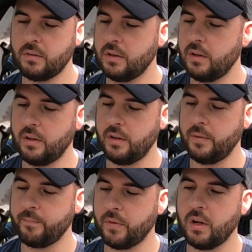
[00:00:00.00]
I don't know.
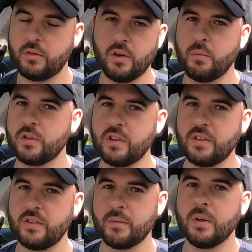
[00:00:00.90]
I tried watching
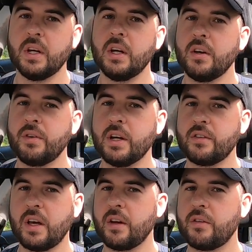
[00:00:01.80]
some videos
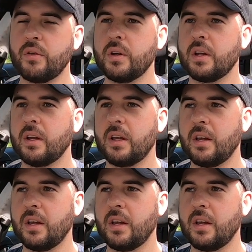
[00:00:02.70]
of how to do it